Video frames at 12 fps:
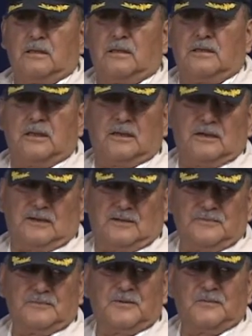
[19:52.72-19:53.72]
Uh,
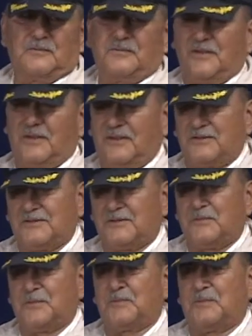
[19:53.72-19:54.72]
yeah, uh, yeah.
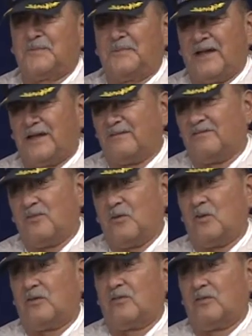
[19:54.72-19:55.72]
We back and
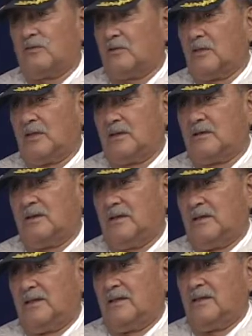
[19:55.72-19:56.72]
forth. Oh, that
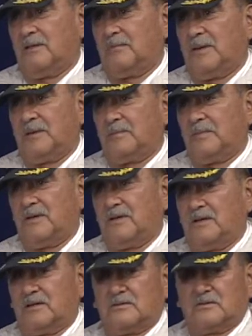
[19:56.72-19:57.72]
that made
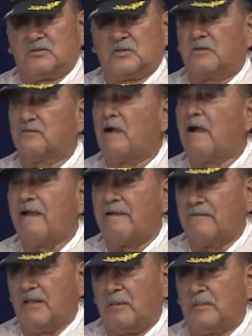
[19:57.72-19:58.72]
me uh,
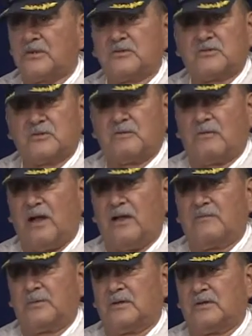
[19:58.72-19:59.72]
survive. helped me to
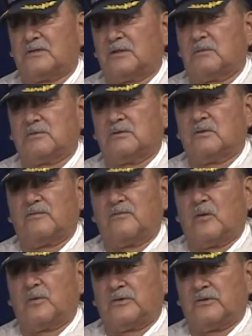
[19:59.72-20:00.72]
survive because I was looking
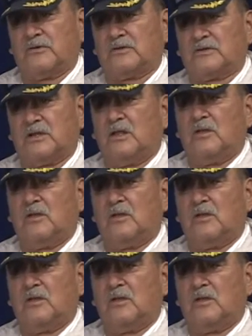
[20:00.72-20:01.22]
forward to this